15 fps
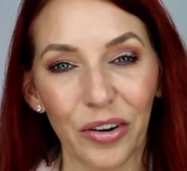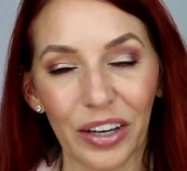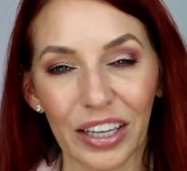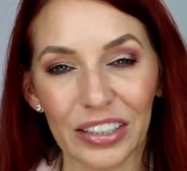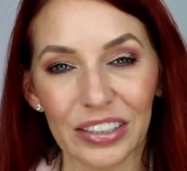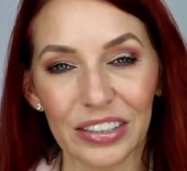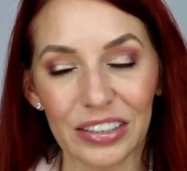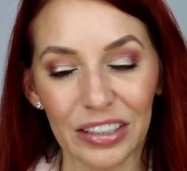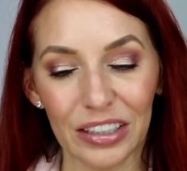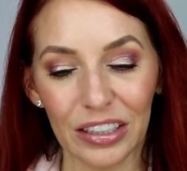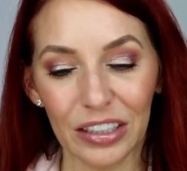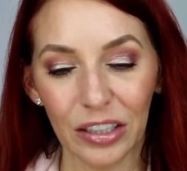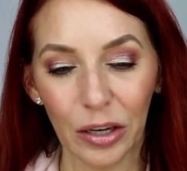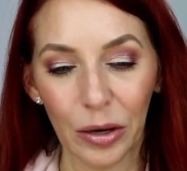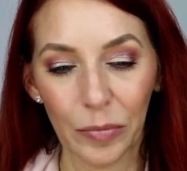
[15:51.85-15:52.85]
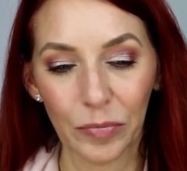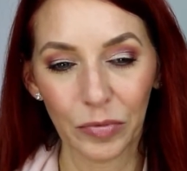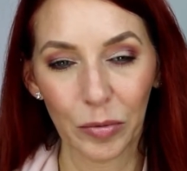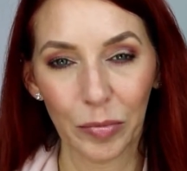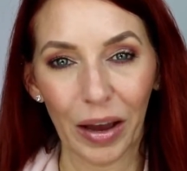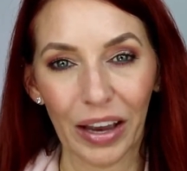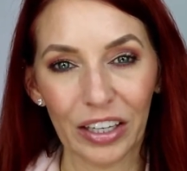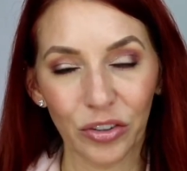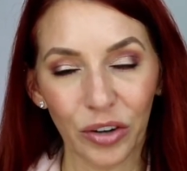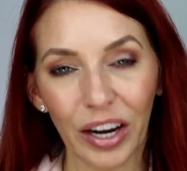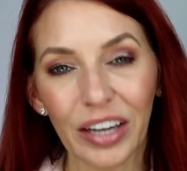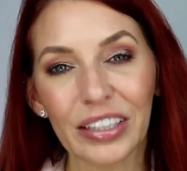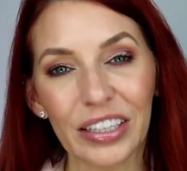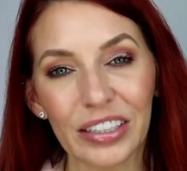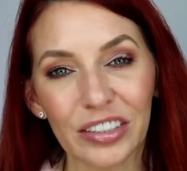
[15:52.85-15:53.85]
I got to see my
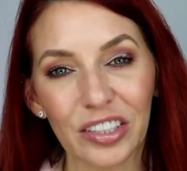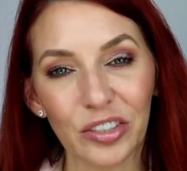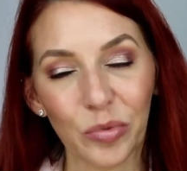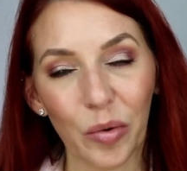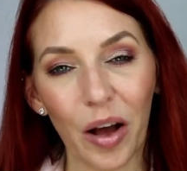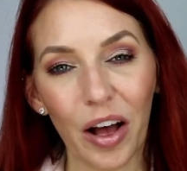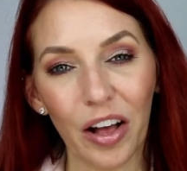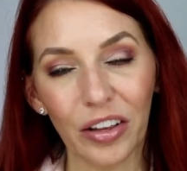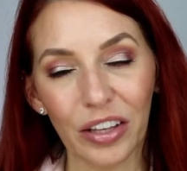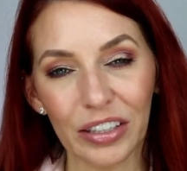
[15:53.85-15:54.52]
grandkids as well,